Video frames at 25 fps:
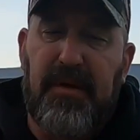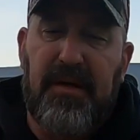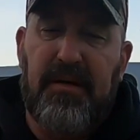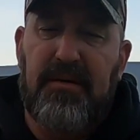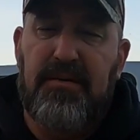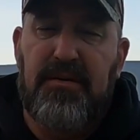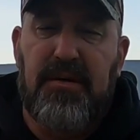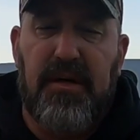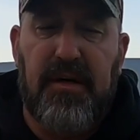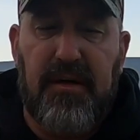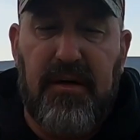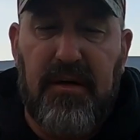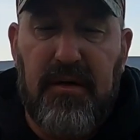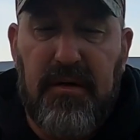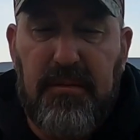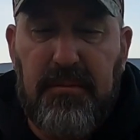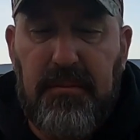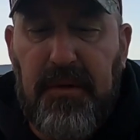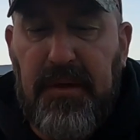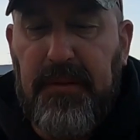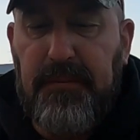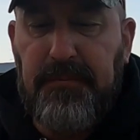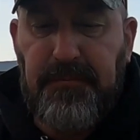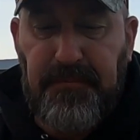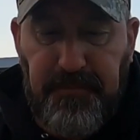beer drinker,
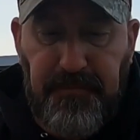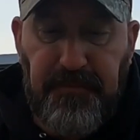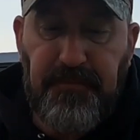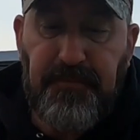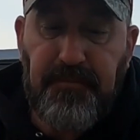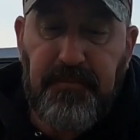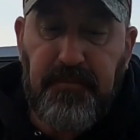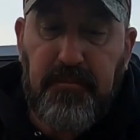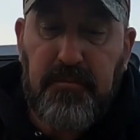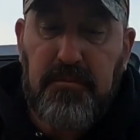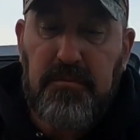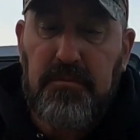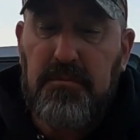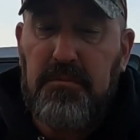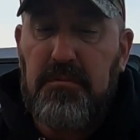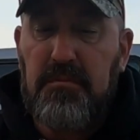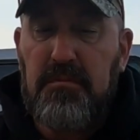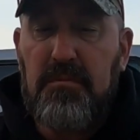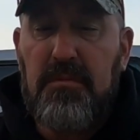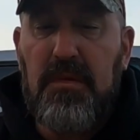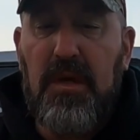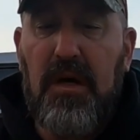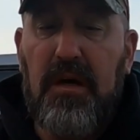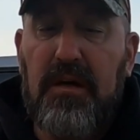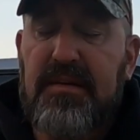but
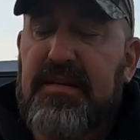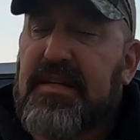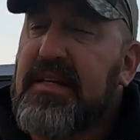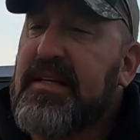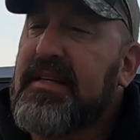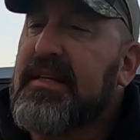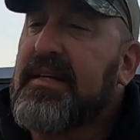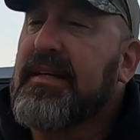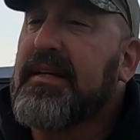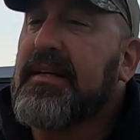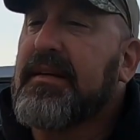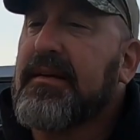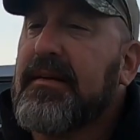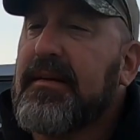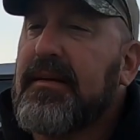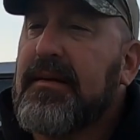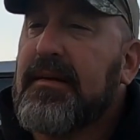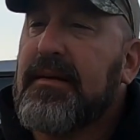I'll take that.